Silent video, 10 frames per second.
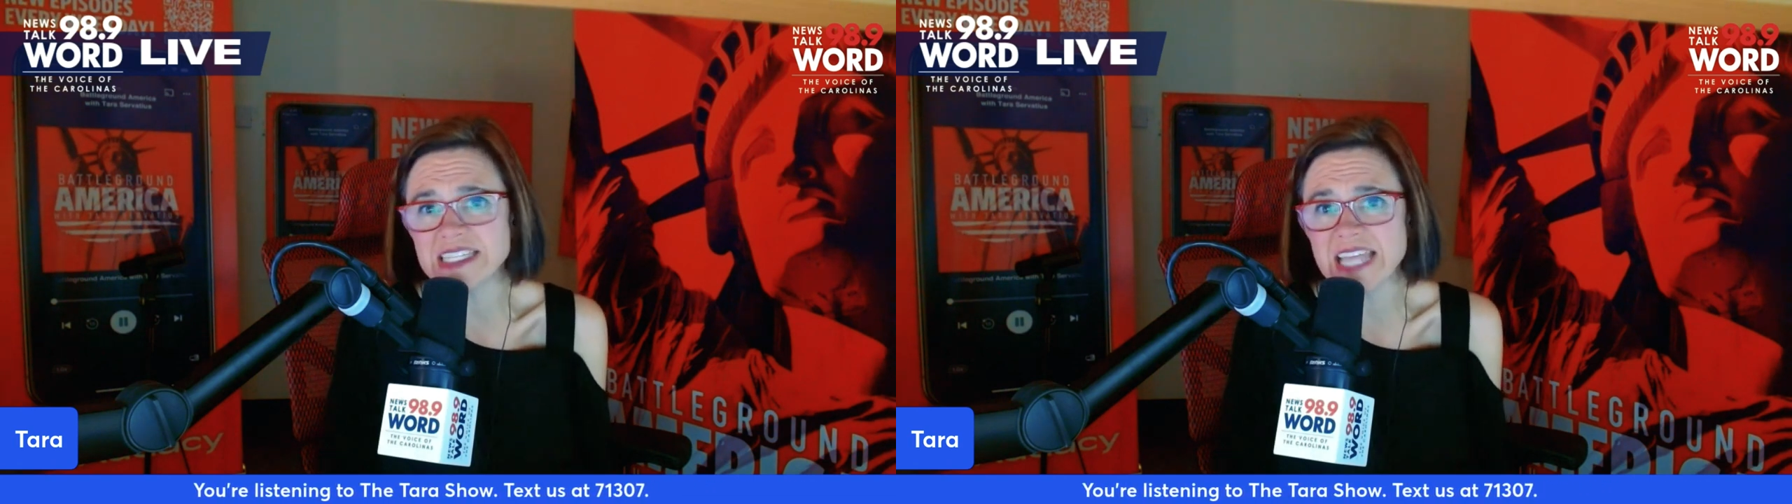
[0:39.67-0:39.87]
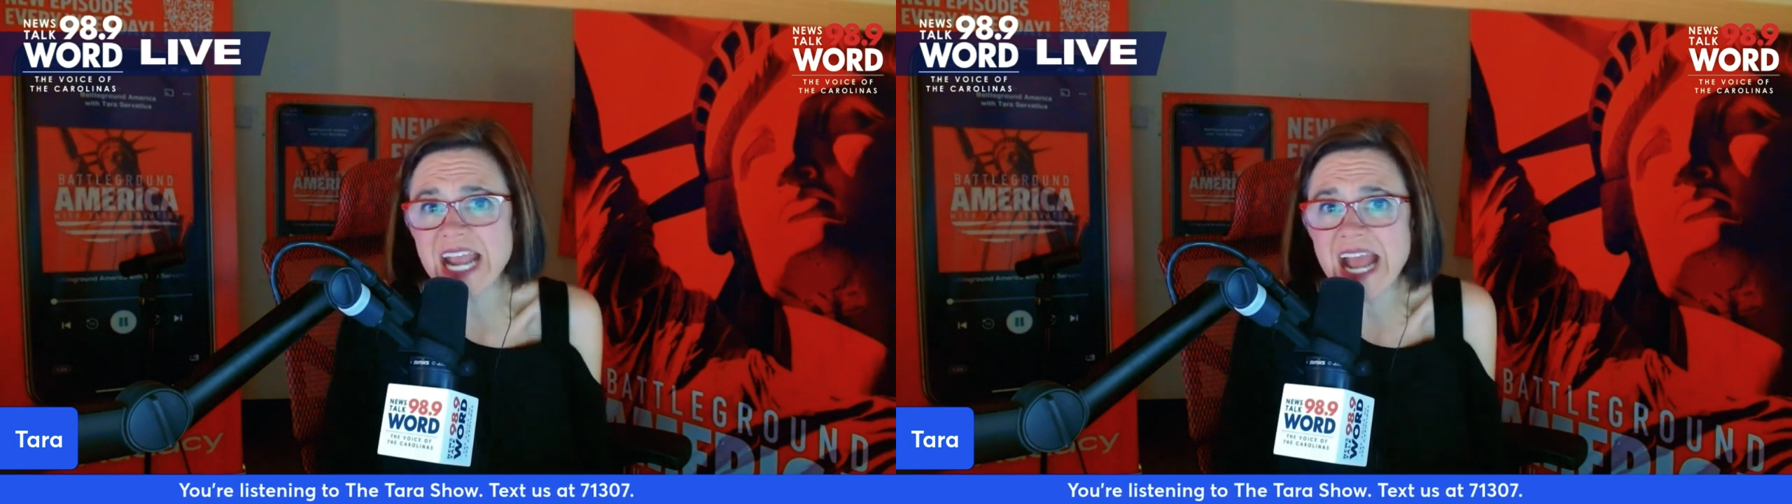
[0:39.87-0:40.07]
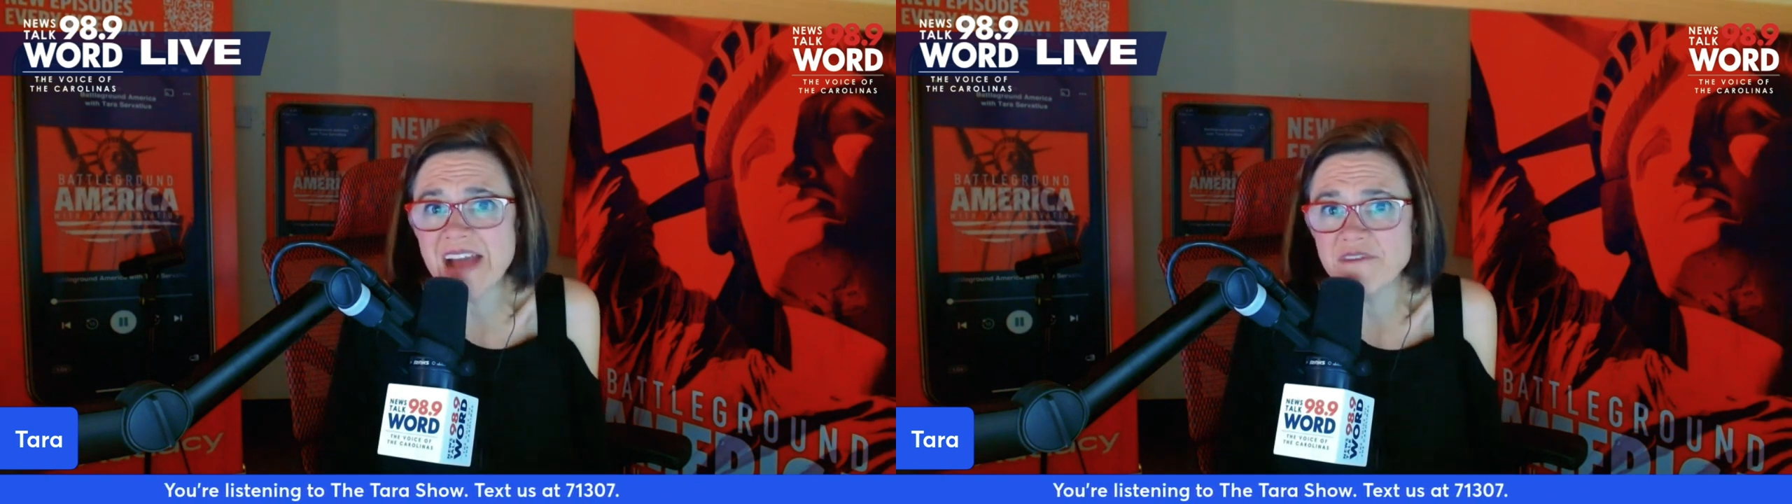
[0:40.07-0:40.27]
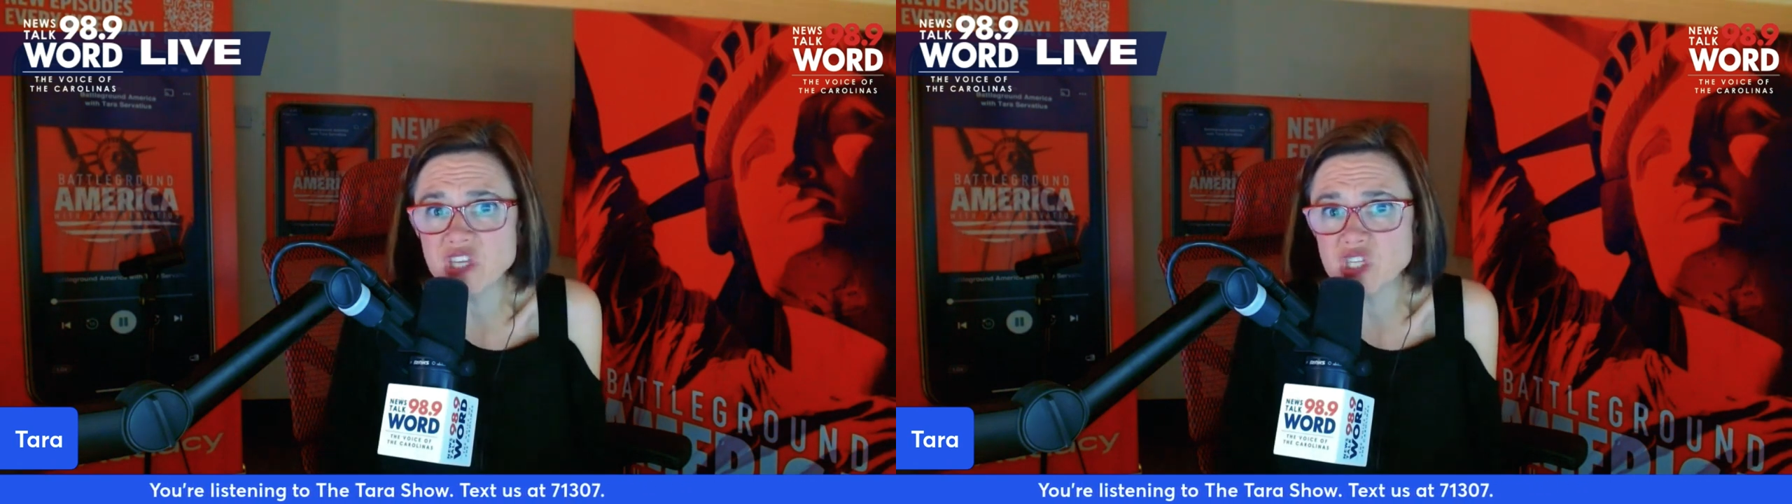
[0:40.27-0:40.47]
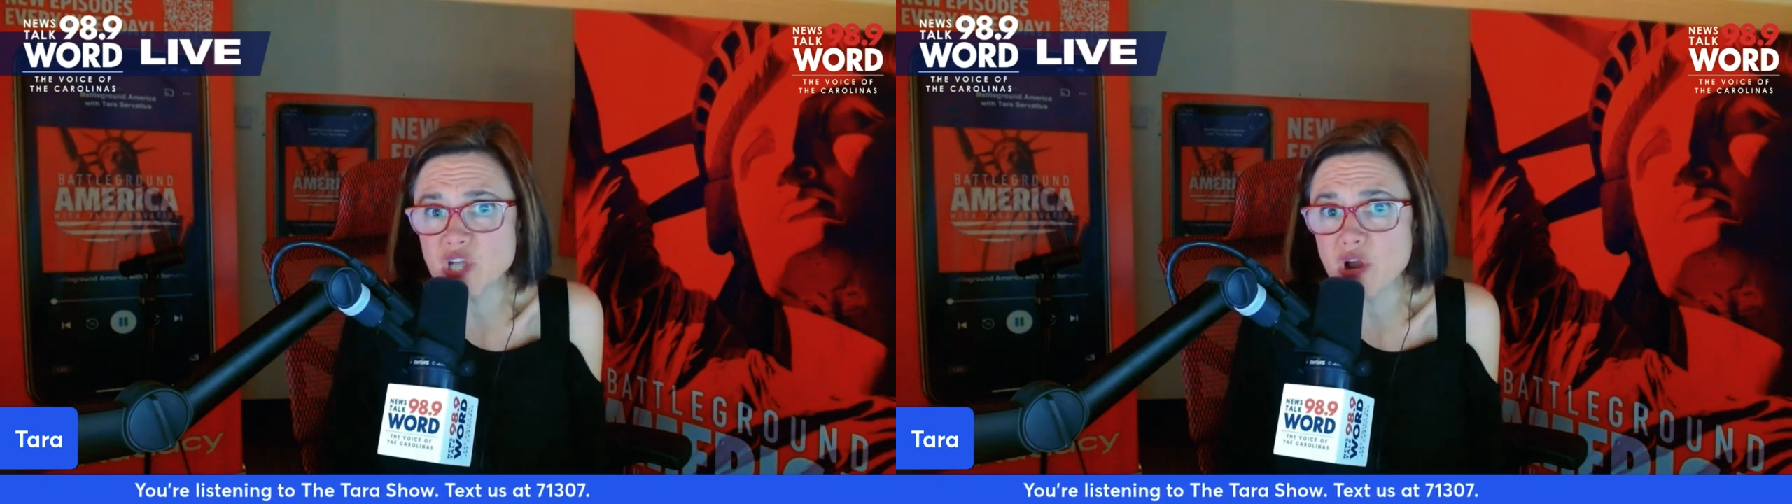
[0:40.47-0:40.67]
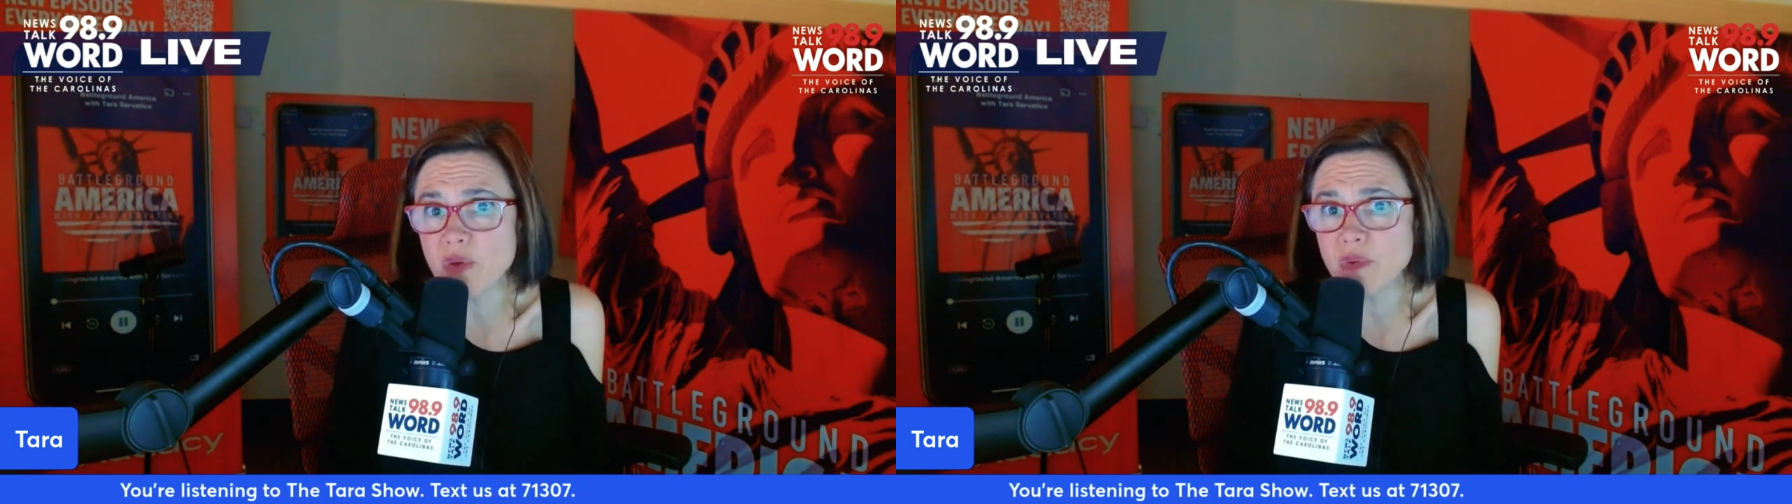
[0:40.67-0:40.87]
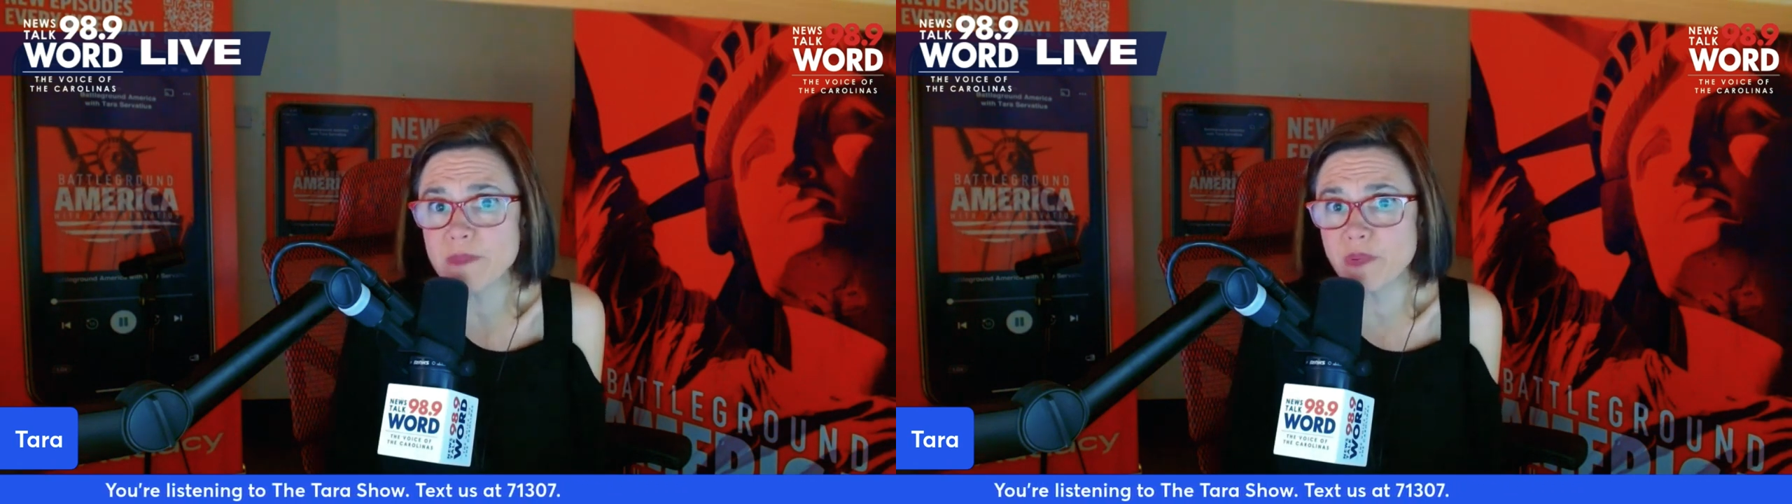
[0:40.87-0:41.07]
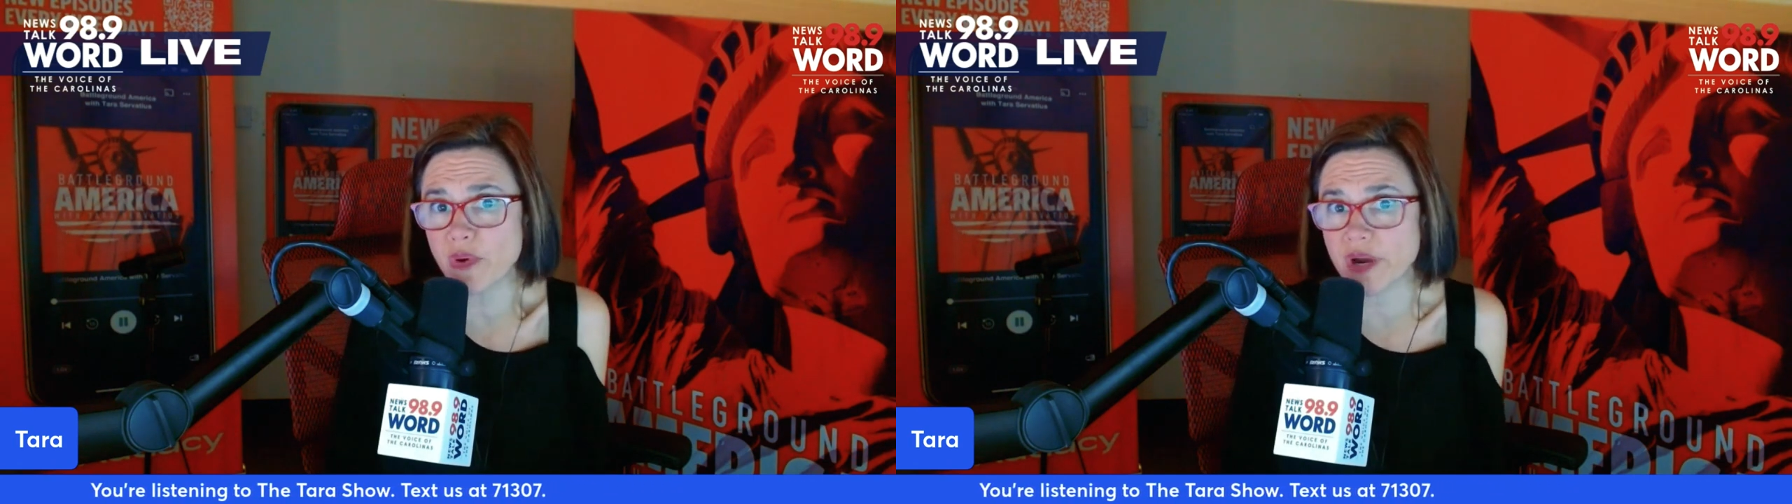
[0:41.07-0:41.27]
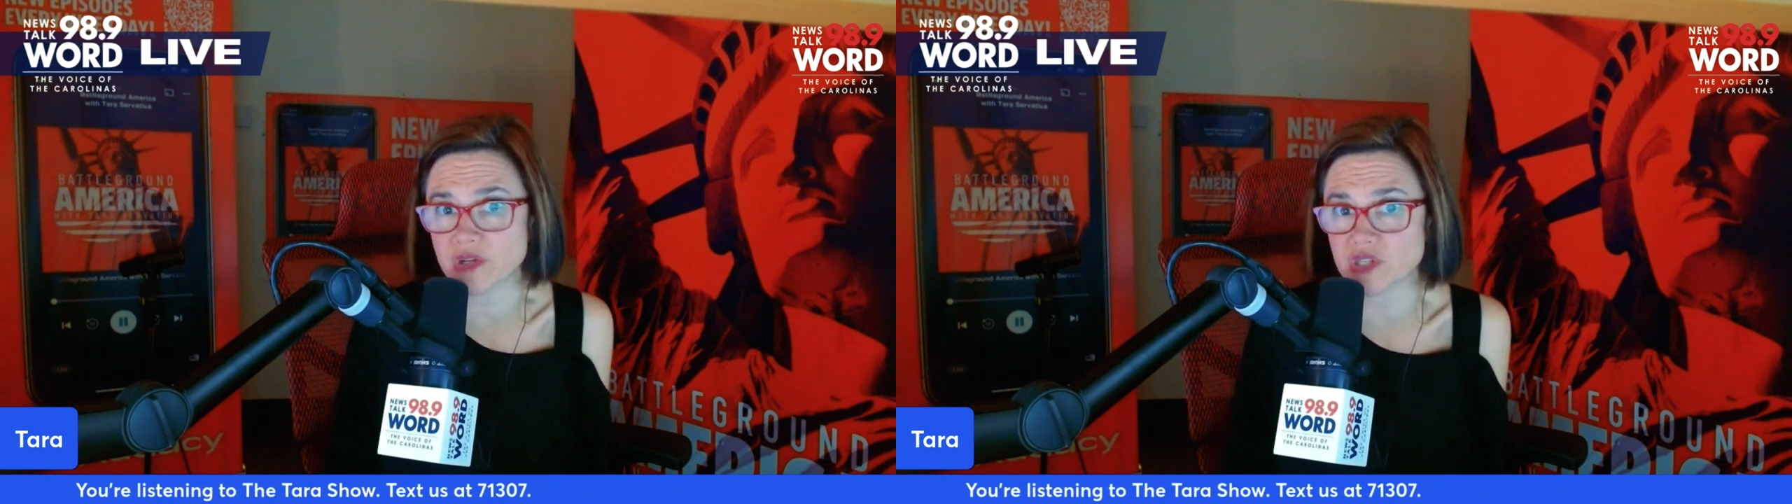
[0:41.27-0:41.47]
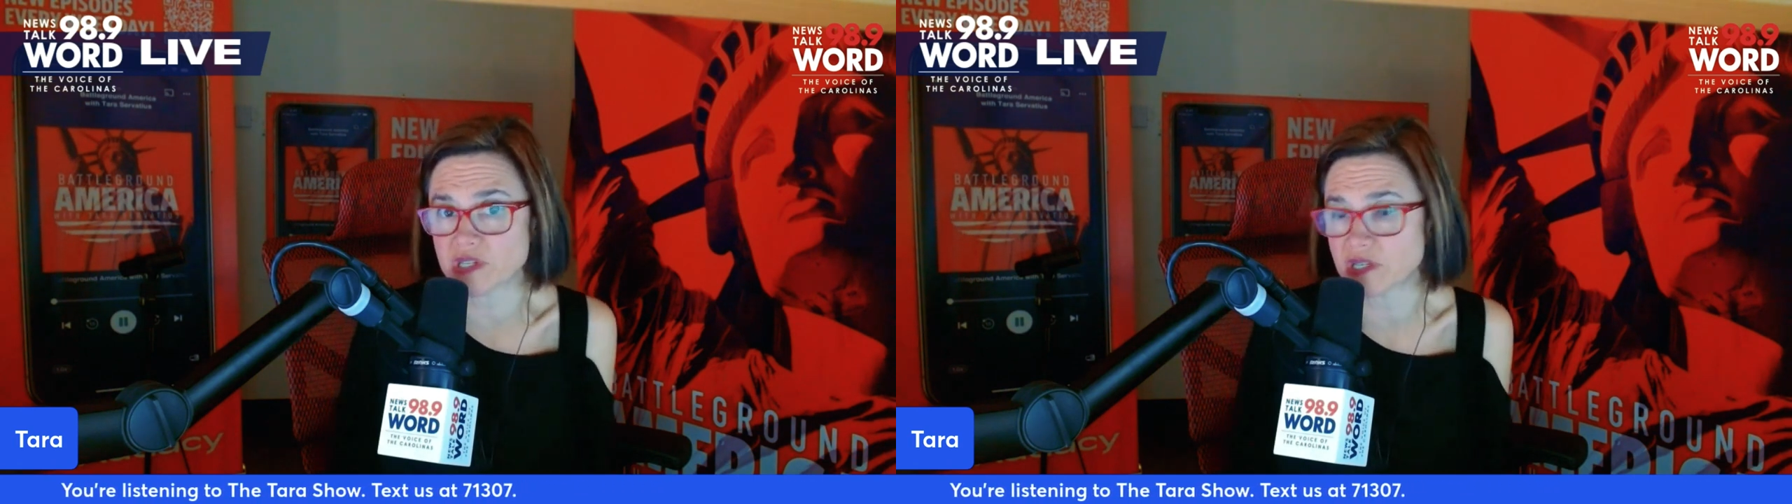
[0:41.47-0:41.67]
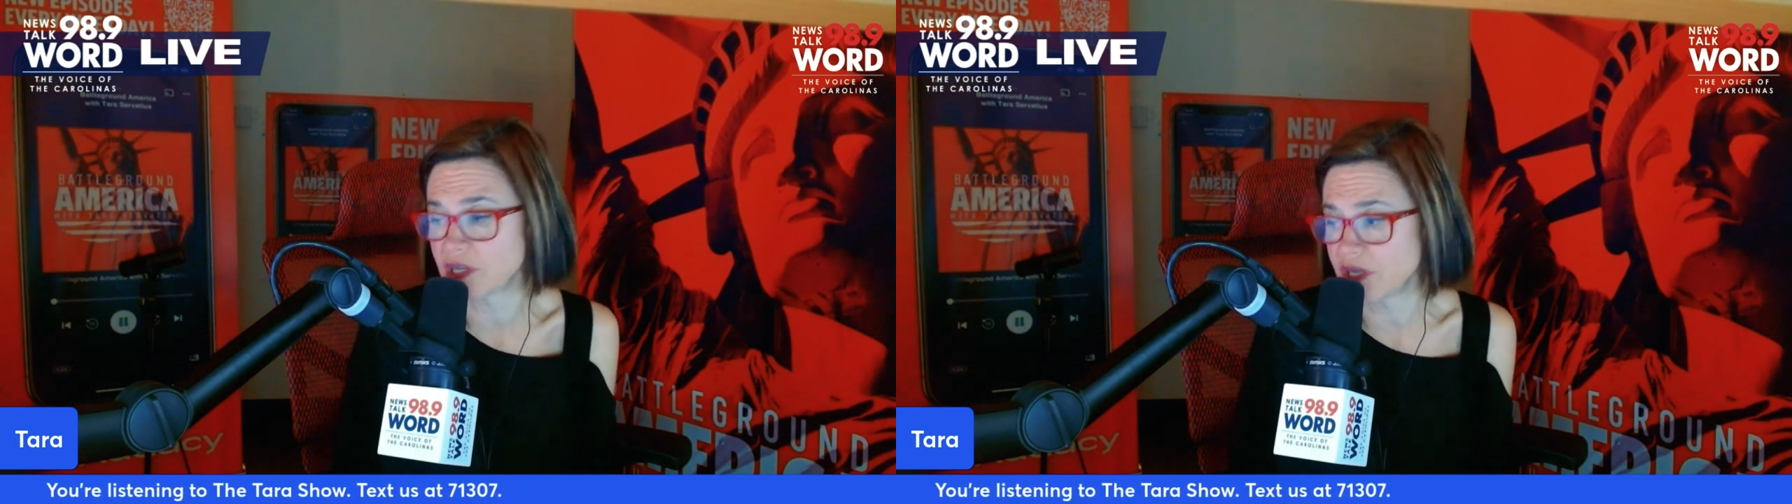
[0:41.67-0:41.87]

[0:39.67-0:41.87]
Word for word: They have the SAR reports.